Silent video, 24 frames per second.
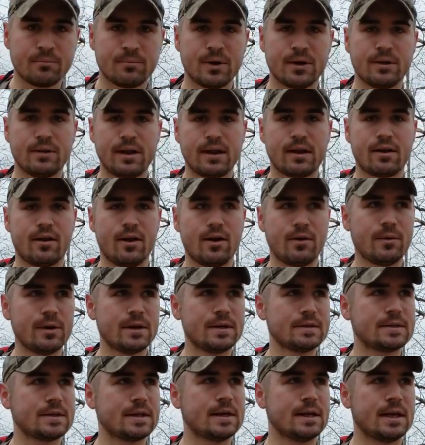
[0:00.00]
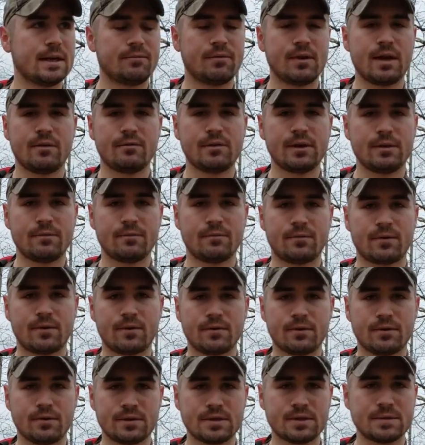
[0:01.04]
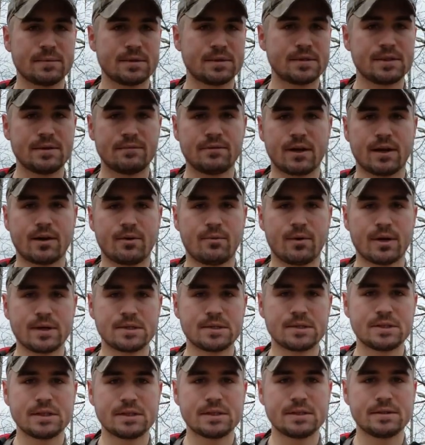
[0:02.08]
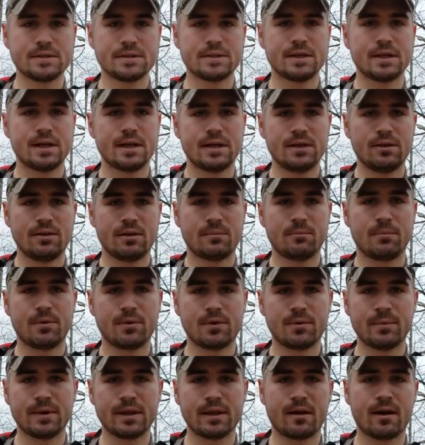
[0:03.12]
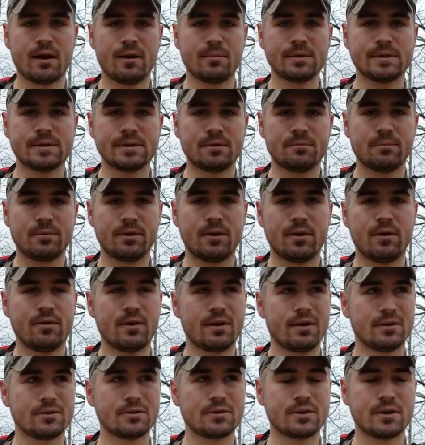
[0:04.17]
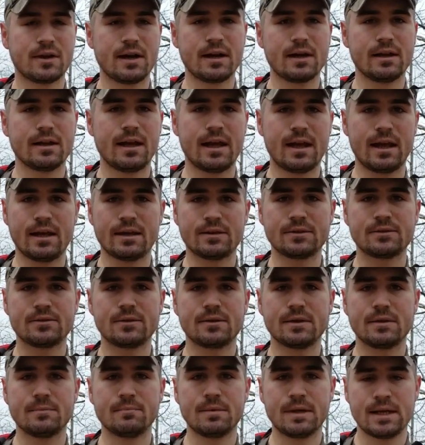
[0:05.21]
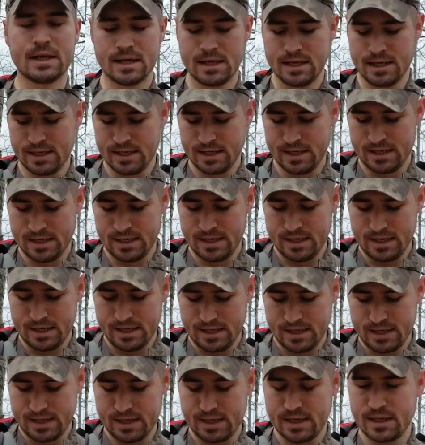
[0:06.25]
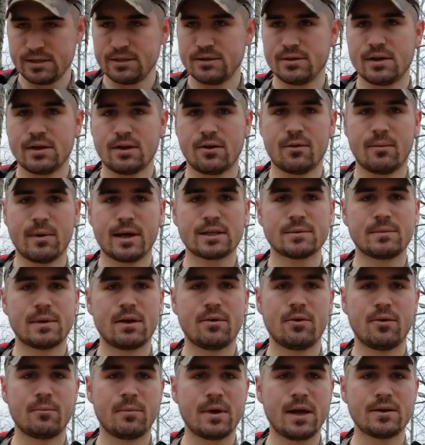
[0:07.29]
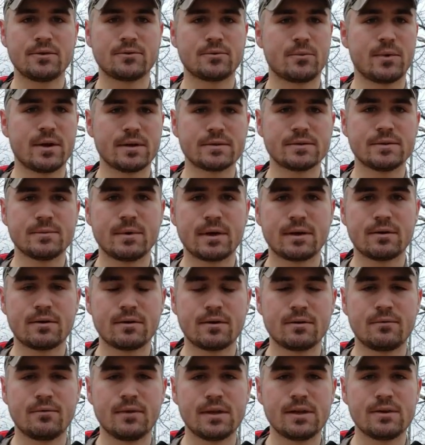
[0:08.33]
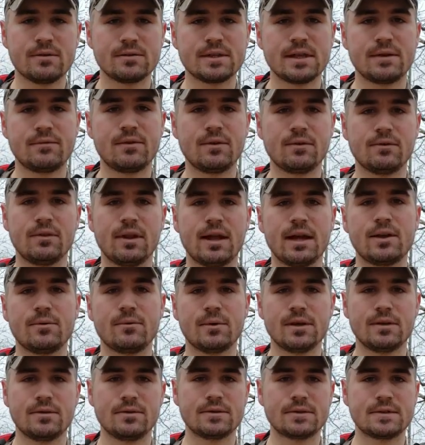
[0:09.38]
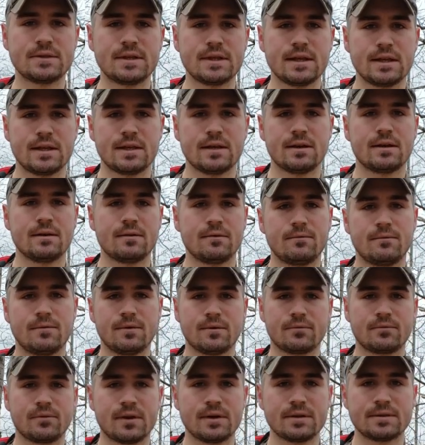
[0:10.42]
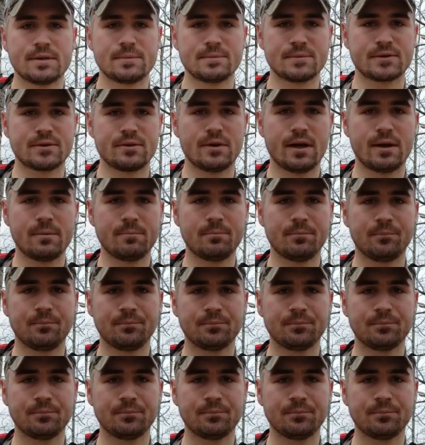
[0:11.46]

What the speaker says: But like always, if you have any further specific questions, you can put them in the comments down below and I'll try and answer them. And you can go back to my homepage, watch some of my current videos. If you like what you see, feel free to subscribe.